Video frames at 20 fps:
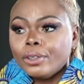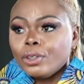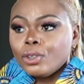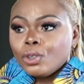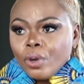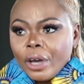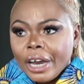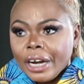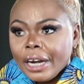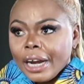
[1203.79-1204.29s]

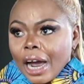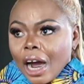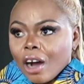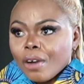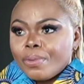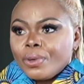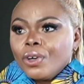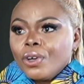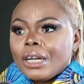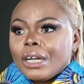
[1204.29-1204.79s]
do anyhow
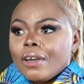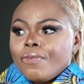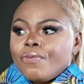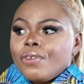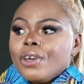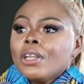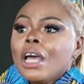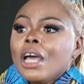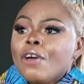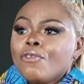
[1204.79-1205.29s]
because mm. they
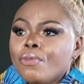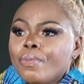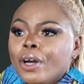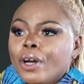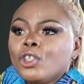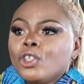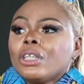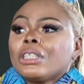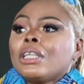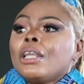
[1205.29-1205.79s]
feel
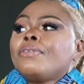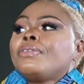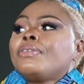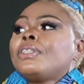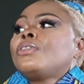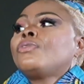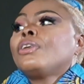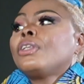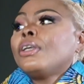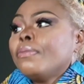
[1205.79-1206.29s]
everybody just left
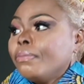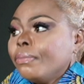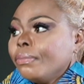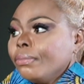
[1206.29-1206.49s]
it for them.